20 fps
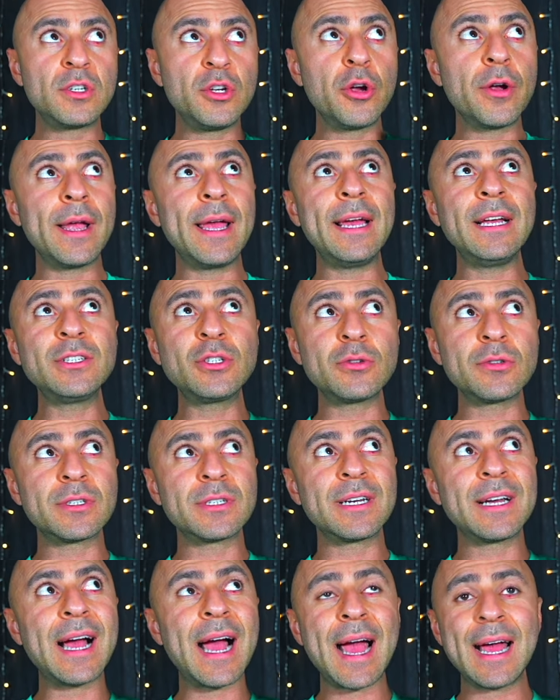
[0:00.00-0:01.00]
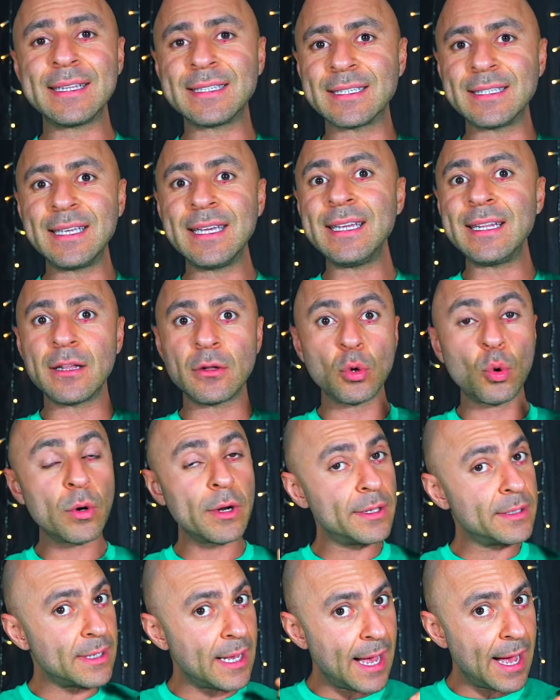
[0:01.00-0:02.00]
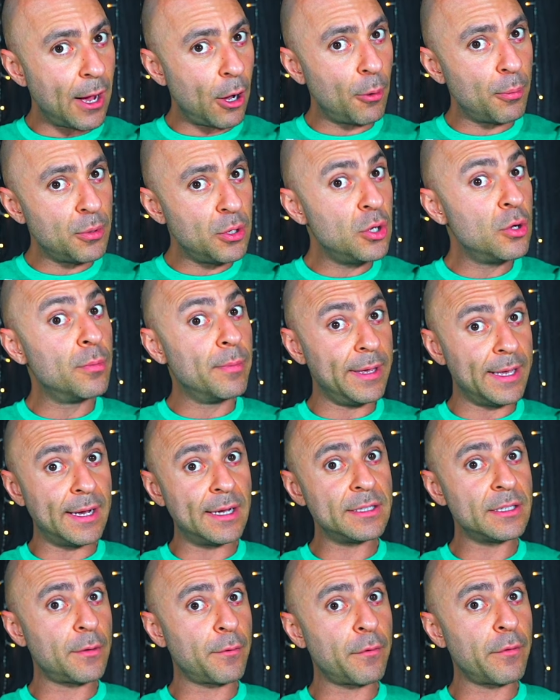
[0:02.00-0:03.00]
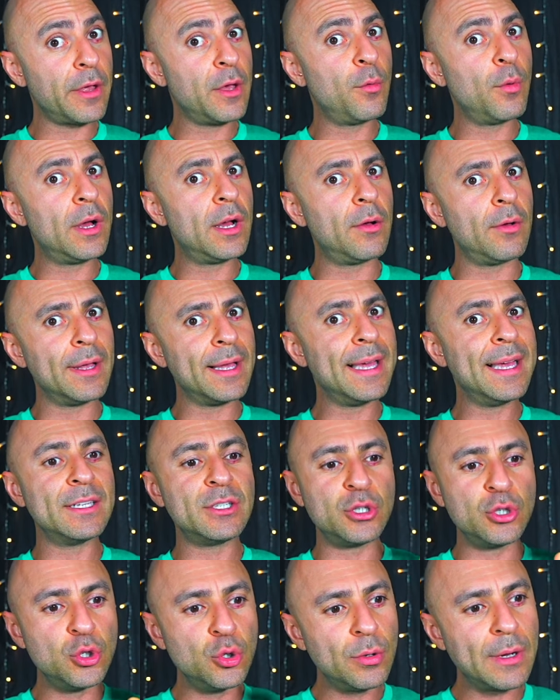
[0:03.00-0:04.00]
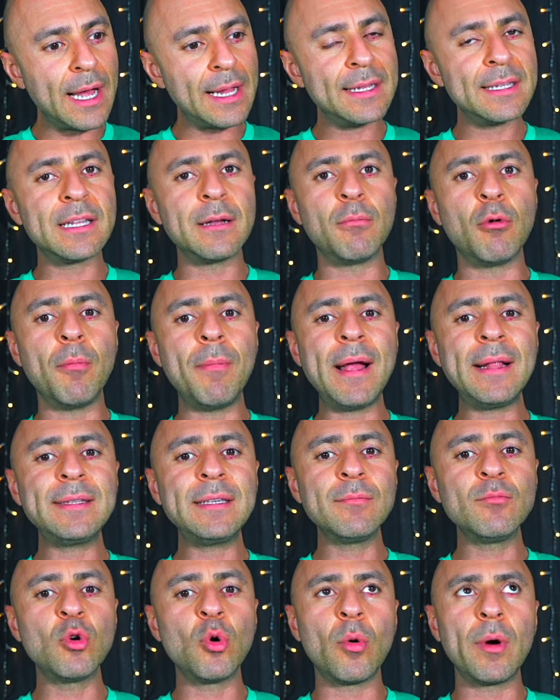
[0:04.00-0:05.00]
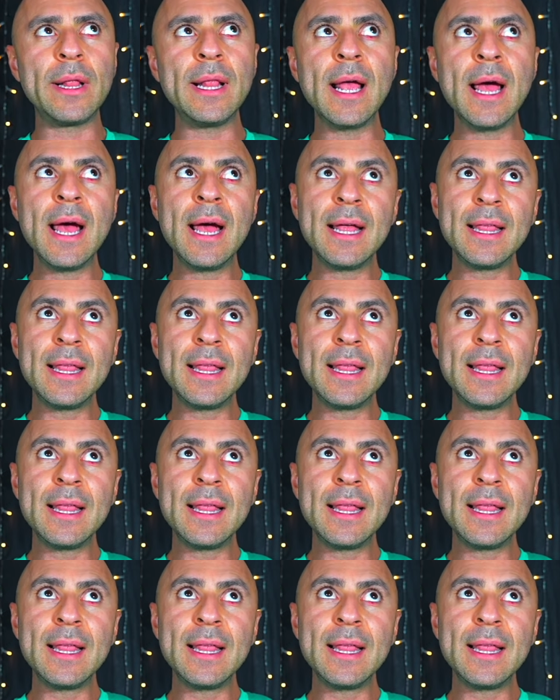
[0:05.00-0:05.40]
your angels and guides need in order to help you because of free will is you getting the momentum going.